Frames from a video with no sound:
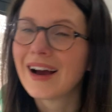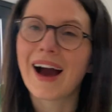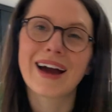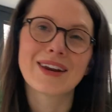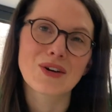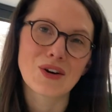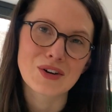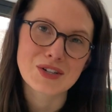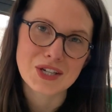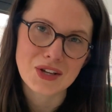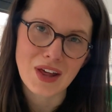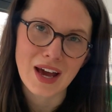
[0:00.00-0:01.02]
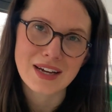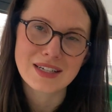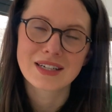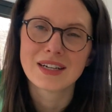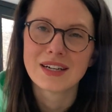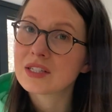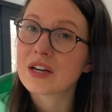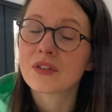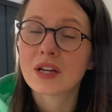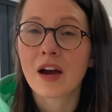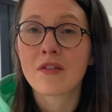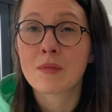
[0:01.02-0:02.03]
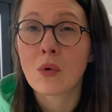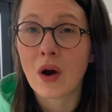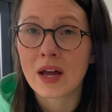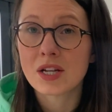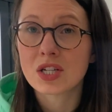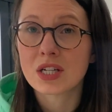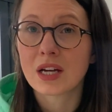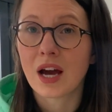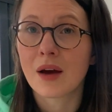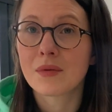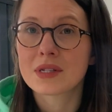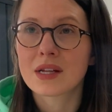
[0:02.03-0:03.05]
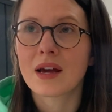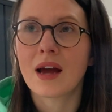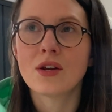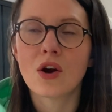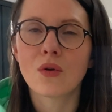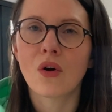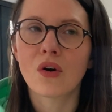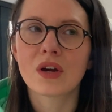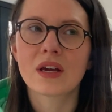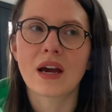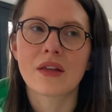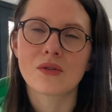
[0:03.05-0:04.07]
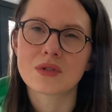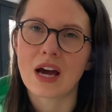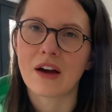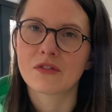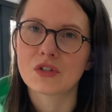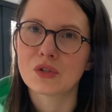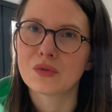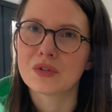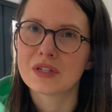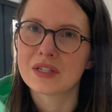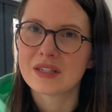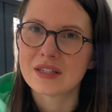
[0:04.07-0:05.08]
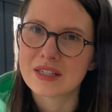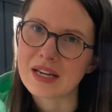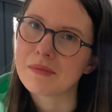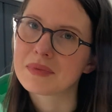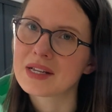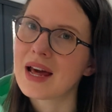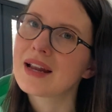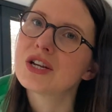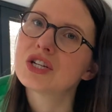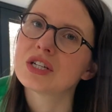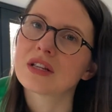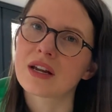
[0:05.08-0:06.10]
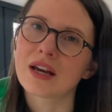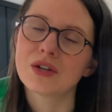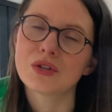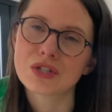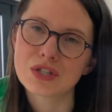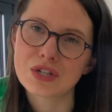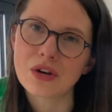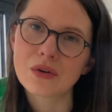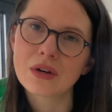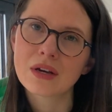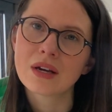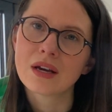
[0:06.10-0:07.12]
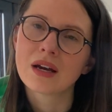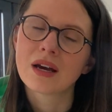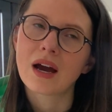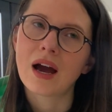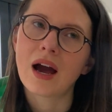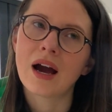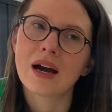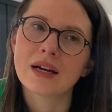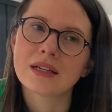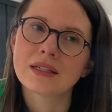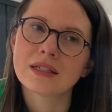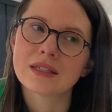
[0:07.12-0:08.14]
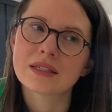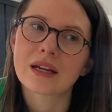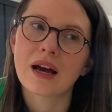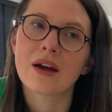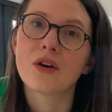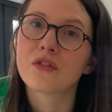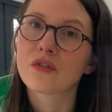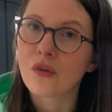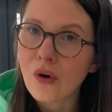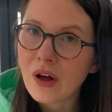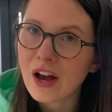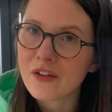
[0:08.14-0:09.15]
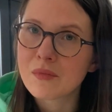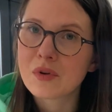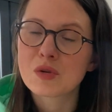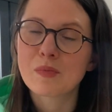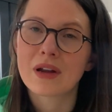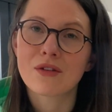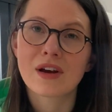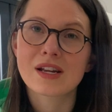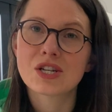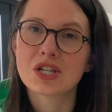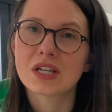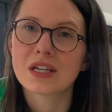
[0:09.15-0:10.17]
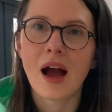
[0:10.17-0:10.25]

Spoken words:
I no longer do that. Definitely having more energy. I would say I no longer get those afternoon dips in energy that I used to do, and I overall have much better energy.